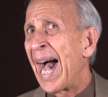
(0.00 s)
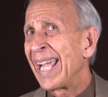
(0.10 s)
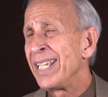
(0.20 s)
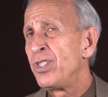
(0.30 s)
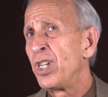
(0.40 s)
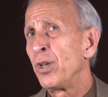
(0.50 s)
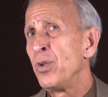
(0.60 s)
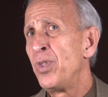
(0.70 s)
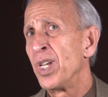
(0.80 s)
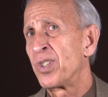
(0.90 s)
I can tell
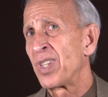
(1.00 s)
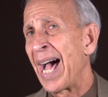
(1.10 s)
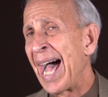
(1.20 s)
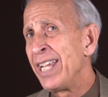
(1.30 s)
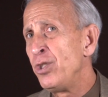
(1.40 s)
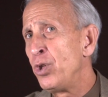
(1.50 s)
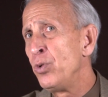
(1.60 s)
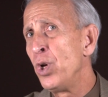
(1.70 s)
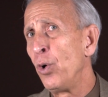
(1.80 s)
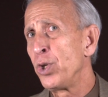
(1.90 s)
you this, I do
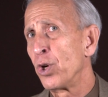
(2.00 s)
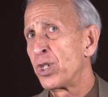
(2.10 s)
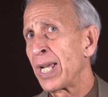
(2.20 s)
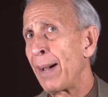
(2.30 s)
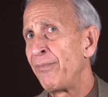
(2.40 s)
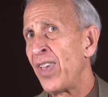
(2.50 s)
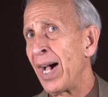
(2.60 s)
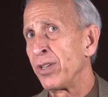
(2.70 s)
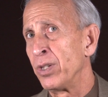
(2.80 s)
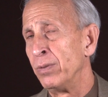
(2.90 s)
know your top
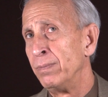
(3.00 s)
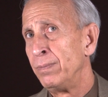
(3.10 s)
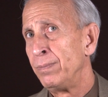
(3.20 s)
value.